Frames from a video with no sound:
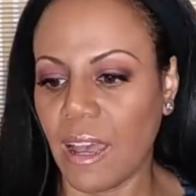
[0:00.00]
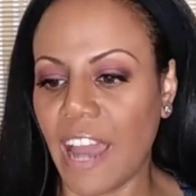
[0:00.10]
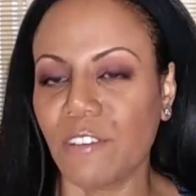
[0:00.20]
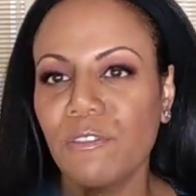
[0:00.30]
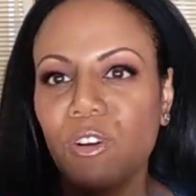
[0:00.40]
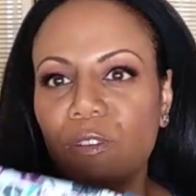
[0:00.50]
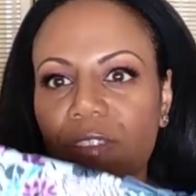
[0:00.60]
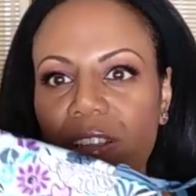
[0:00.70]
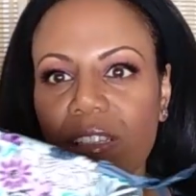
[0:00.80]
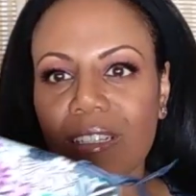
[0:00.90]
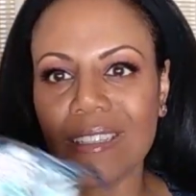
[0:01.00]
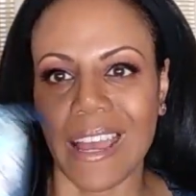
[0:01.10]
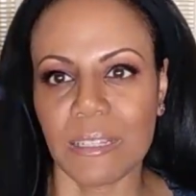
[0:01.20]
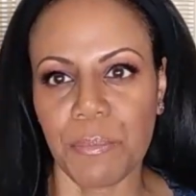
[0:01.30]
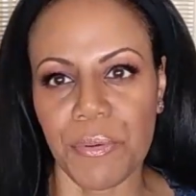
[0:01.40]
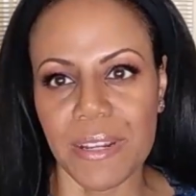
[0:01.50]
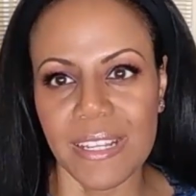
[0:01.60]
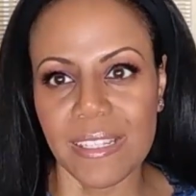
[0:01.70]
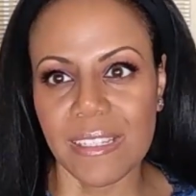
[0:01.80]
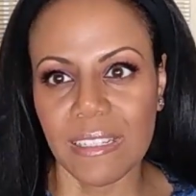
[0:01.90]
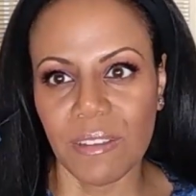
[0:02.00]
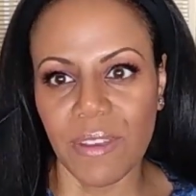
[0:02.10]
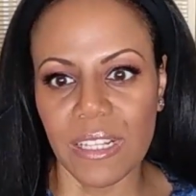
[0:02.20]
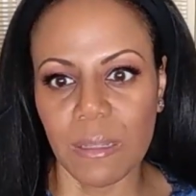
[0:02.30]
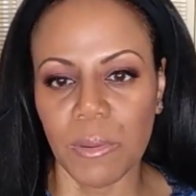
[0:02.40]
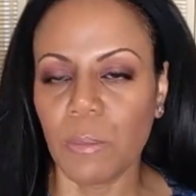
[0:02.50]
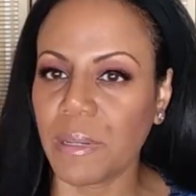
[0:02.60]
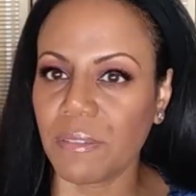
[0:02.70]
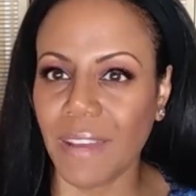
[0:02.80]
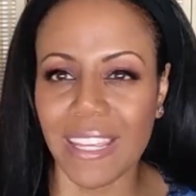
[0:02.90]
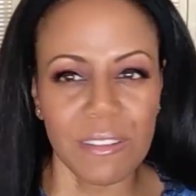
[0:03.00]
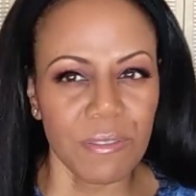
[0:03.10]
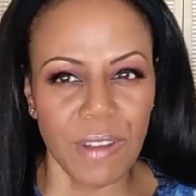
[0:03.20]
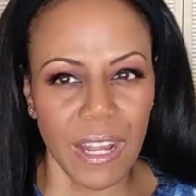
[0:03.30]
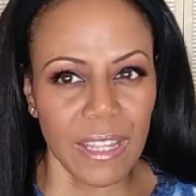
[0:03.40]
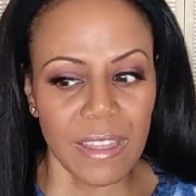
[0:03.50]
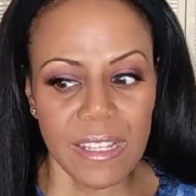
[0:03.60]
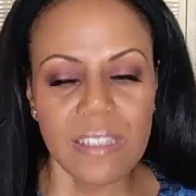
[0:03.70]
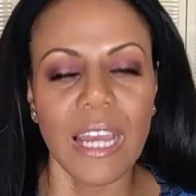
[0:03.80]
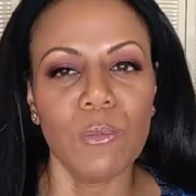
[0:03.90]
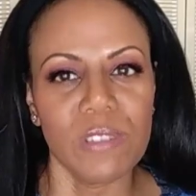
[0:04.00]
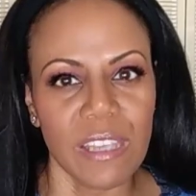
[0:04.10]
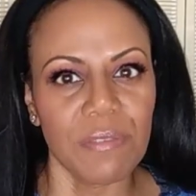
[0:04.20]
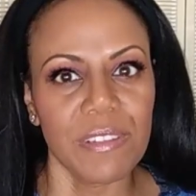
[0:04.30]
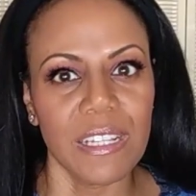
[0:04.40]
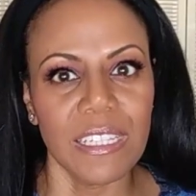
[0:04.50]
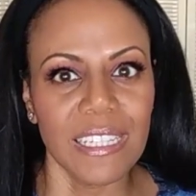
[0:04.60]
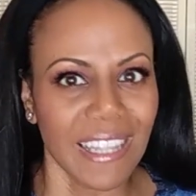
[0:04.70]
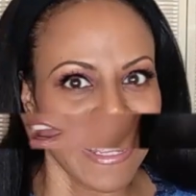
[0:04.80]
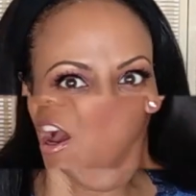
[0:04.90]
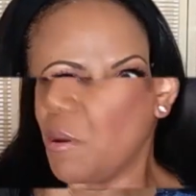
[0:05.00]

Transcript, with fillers: I don't know if this exact print is still available, but if I can find this, I will definitely link it below.